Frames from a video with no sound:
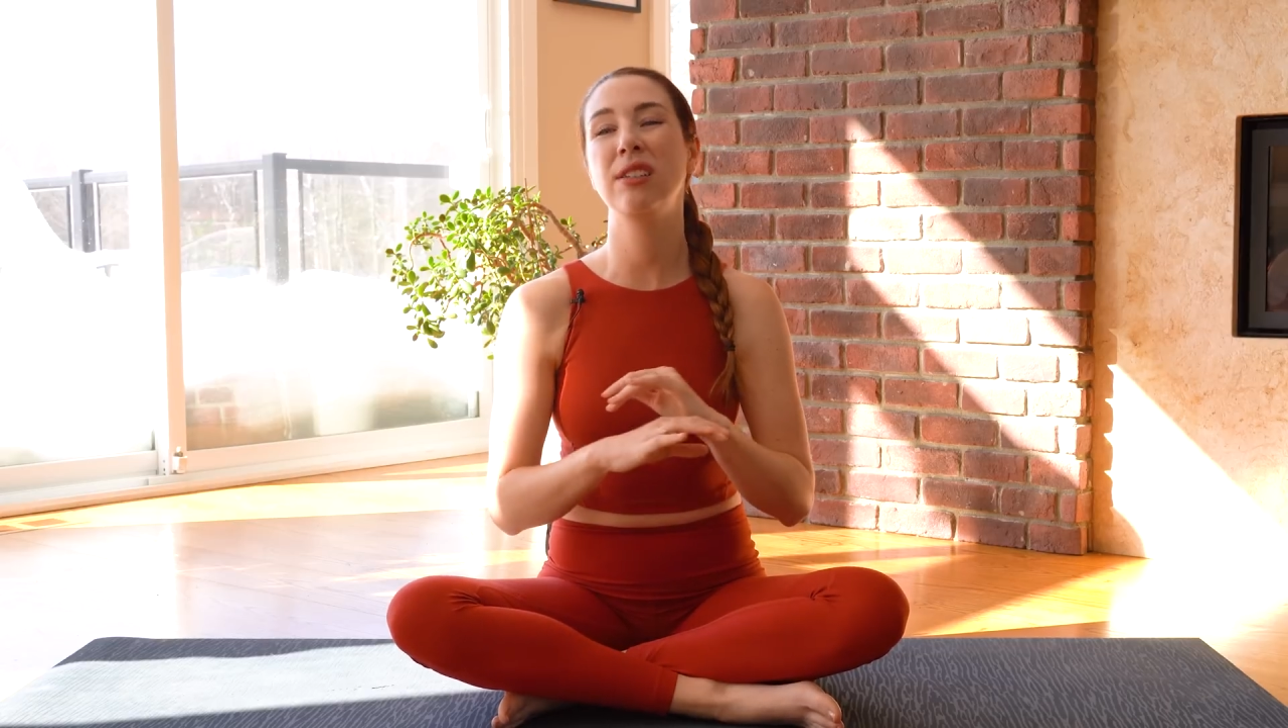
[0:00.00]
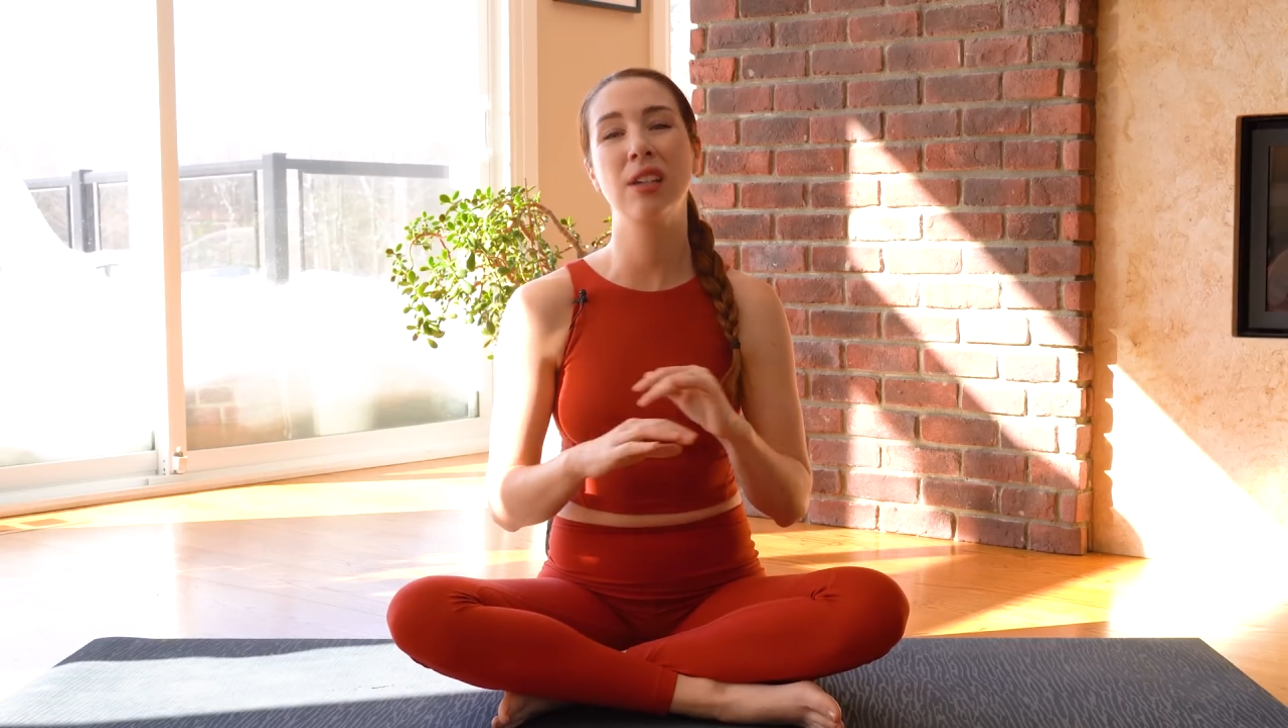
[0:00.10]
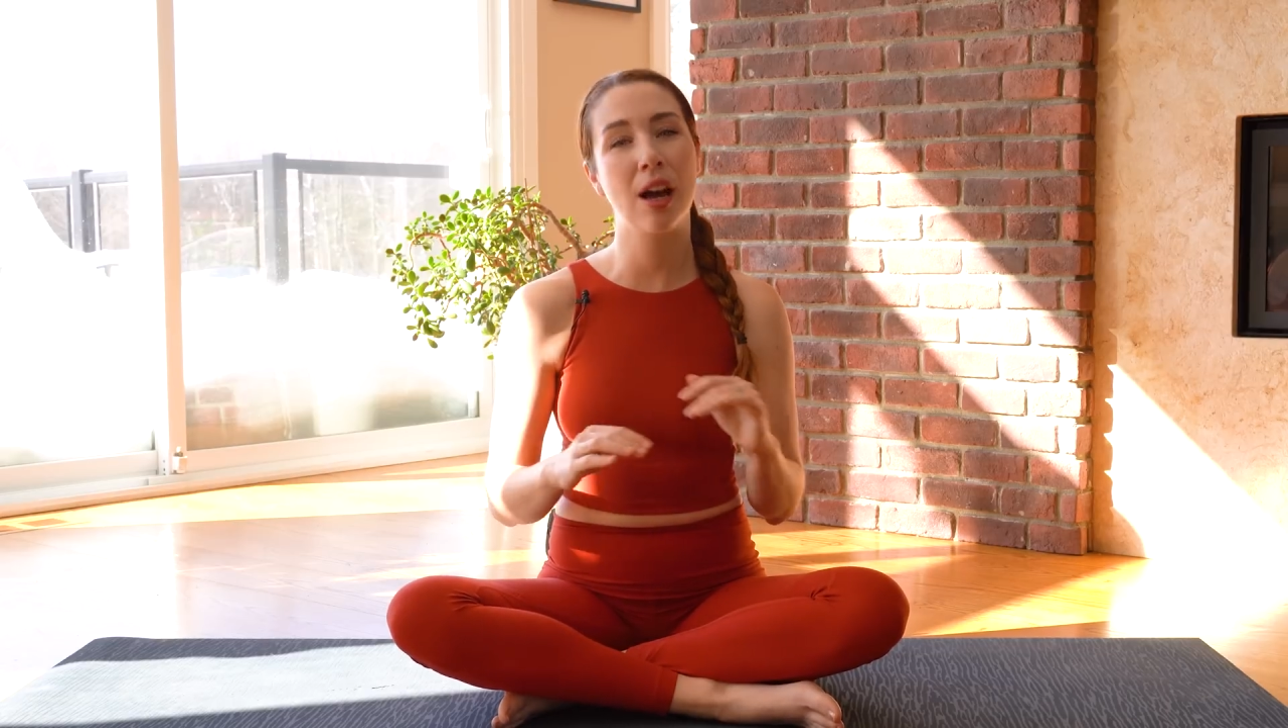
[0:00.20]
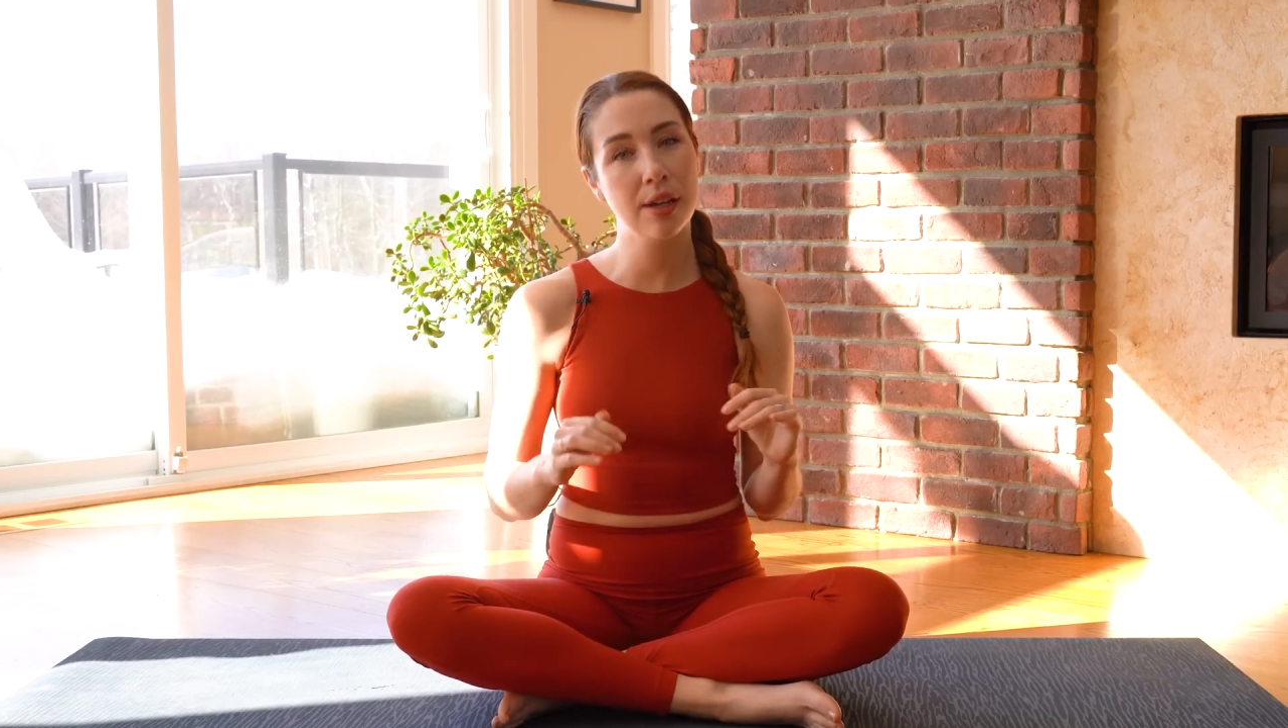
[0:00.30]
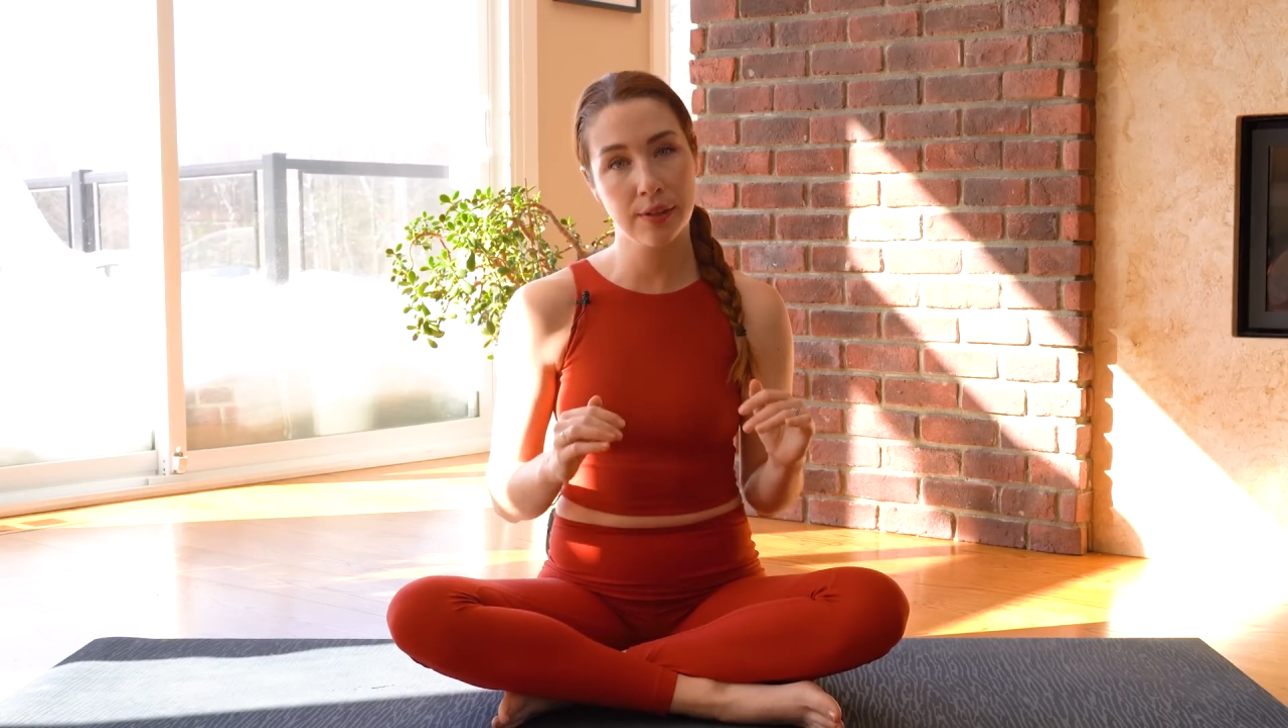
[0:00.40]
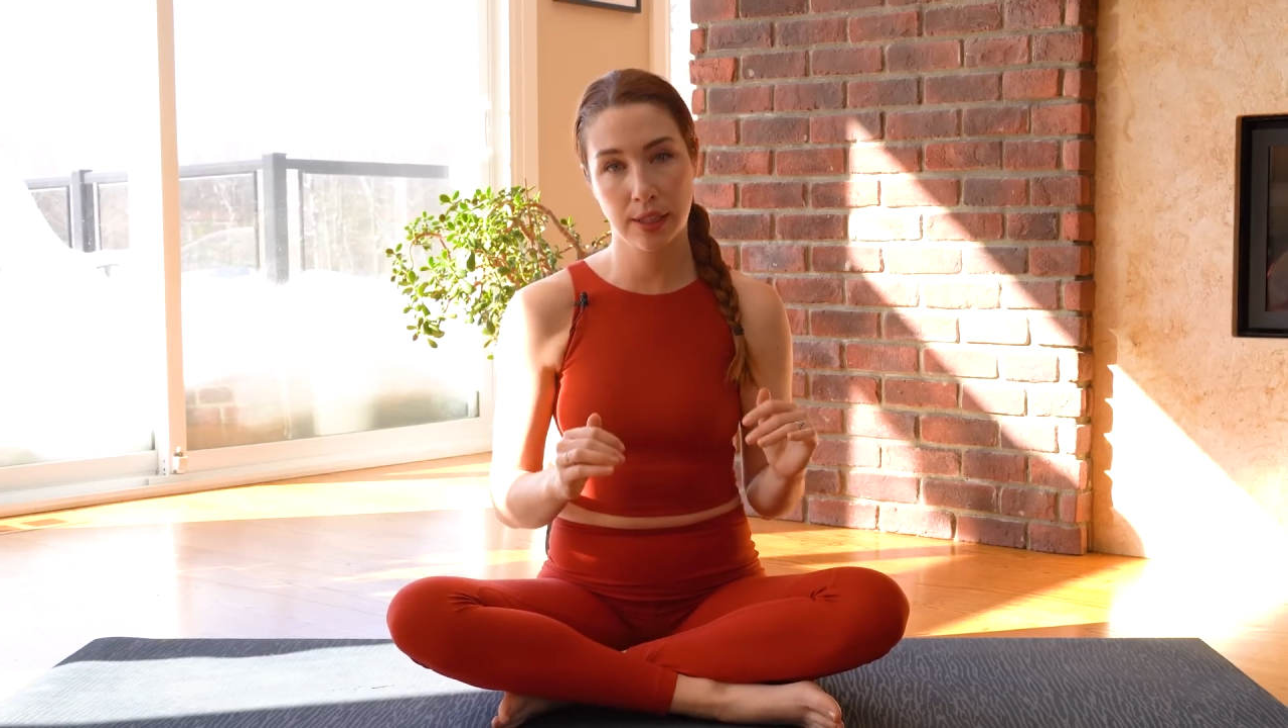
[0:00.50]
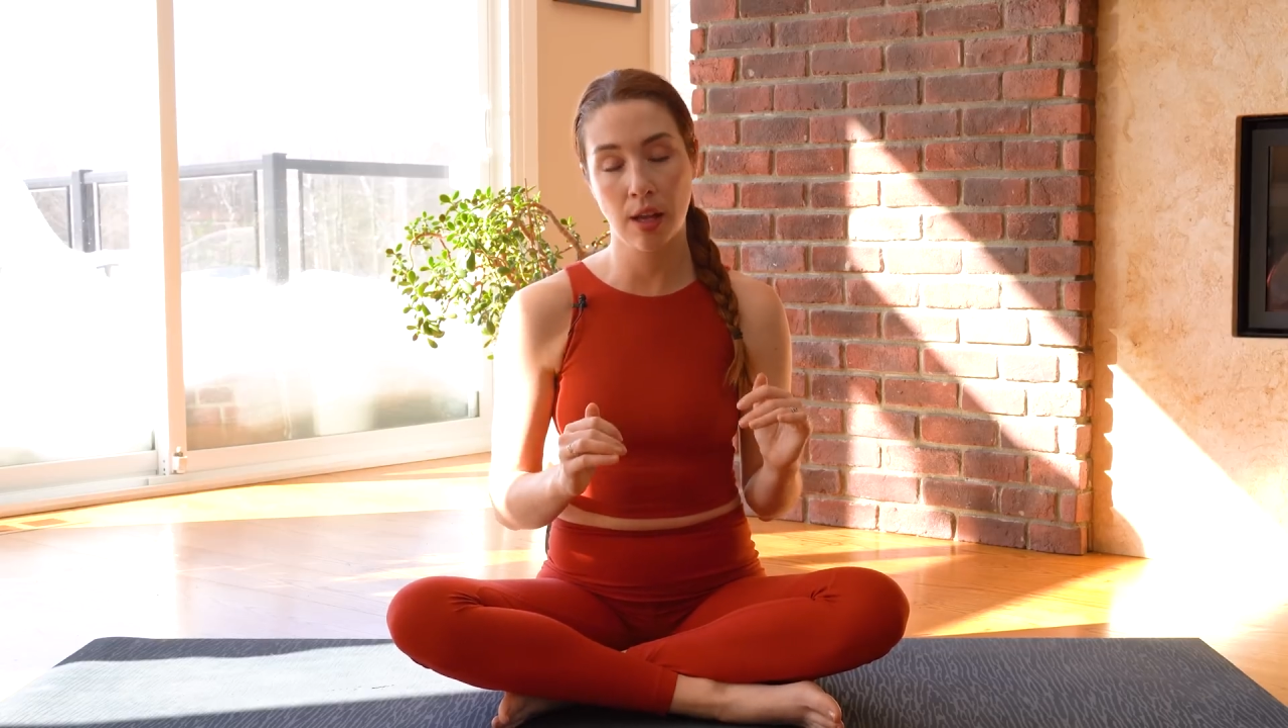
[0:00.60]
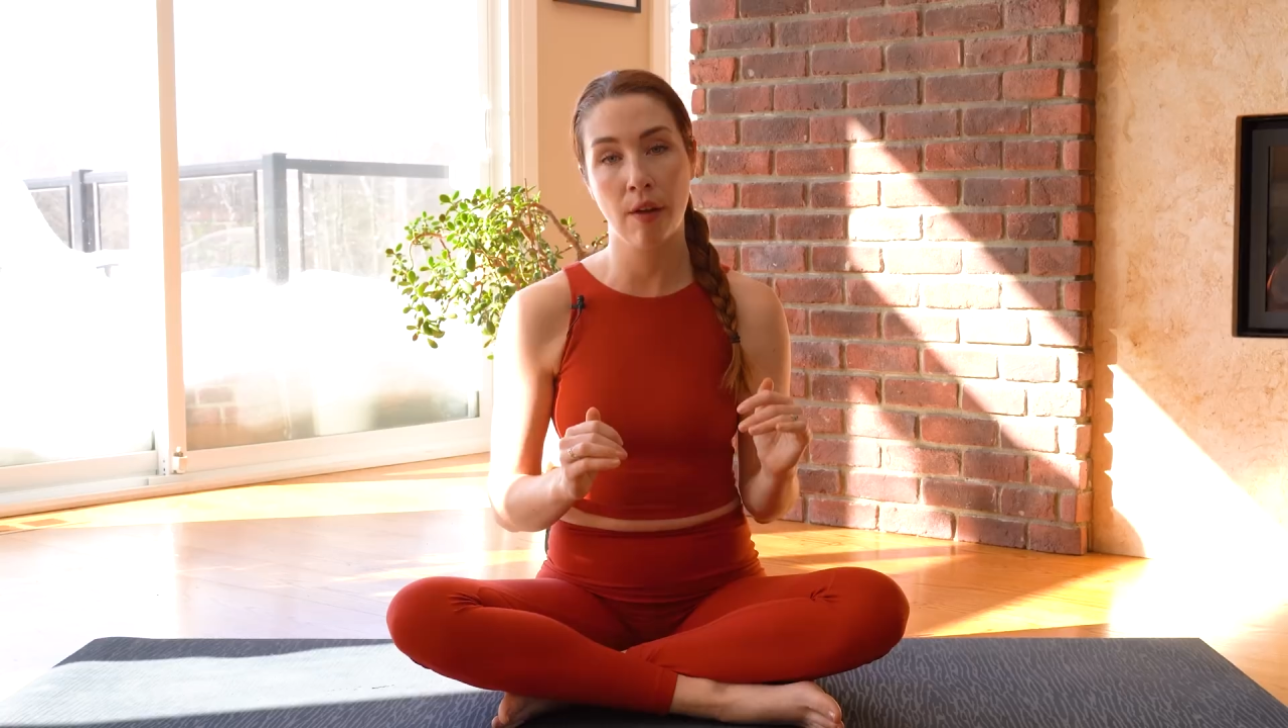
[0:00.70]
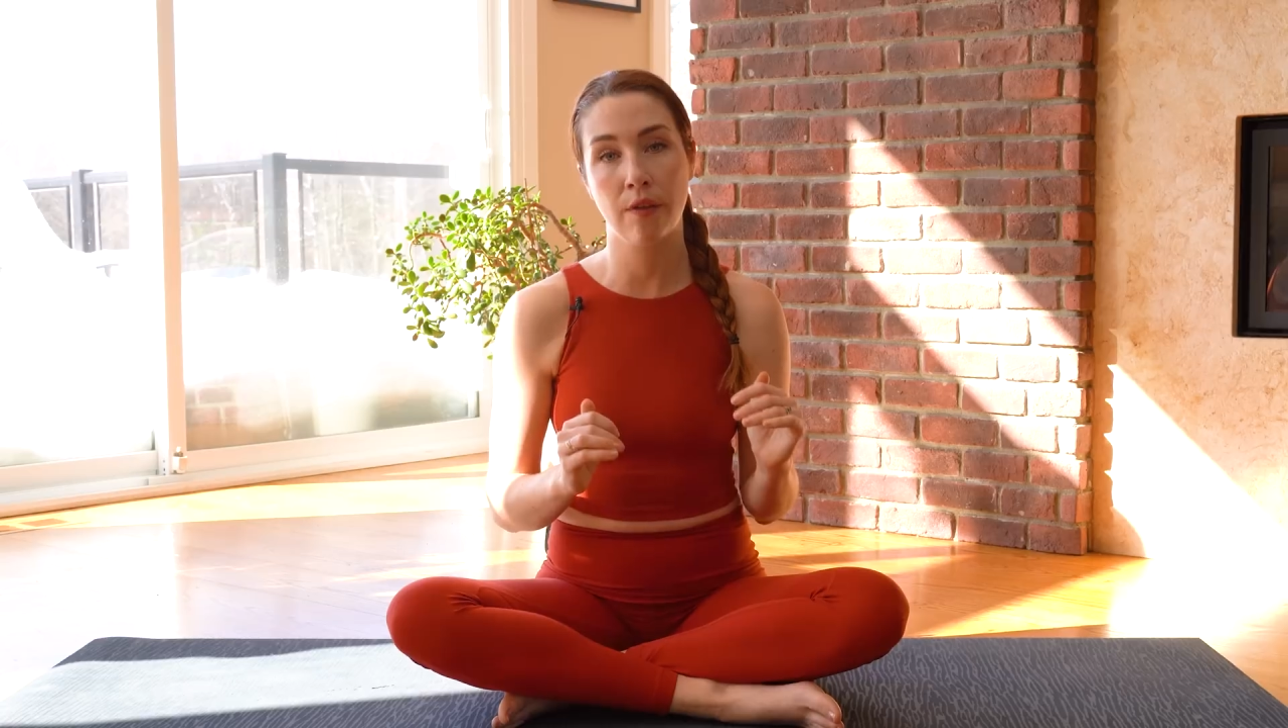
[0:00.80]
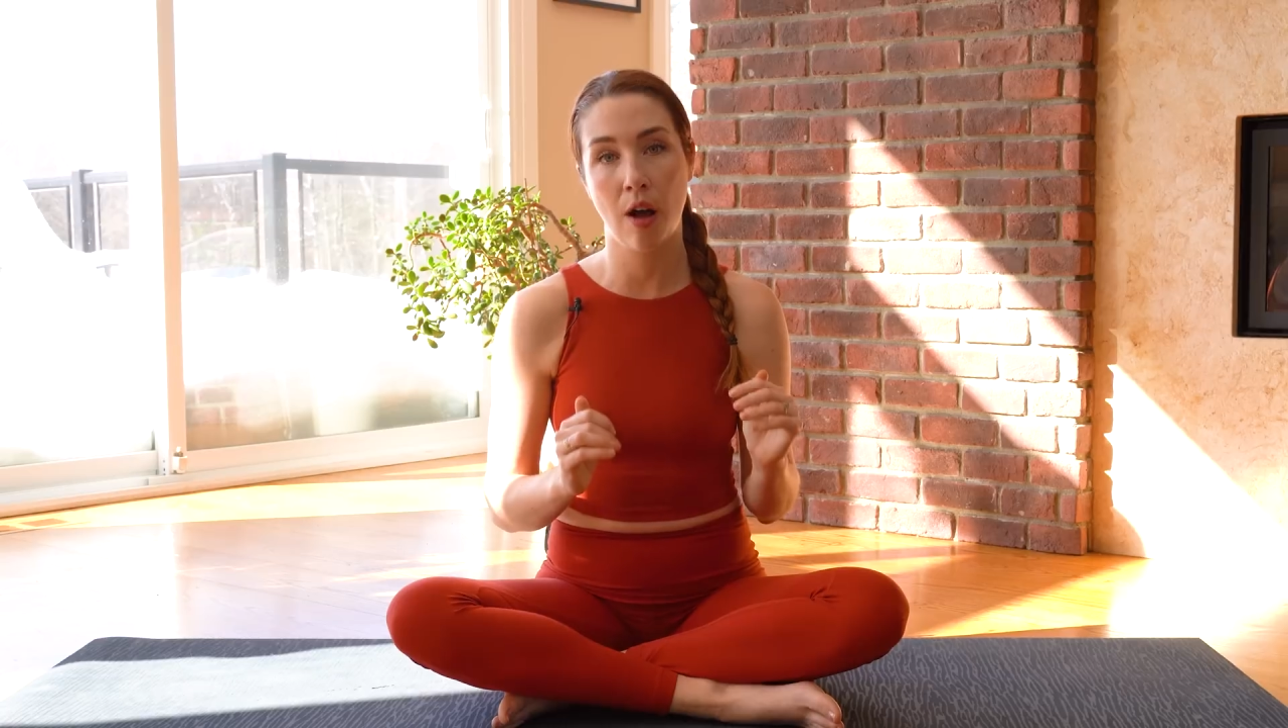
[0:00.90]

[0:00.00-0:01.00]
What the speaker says: ton of stuff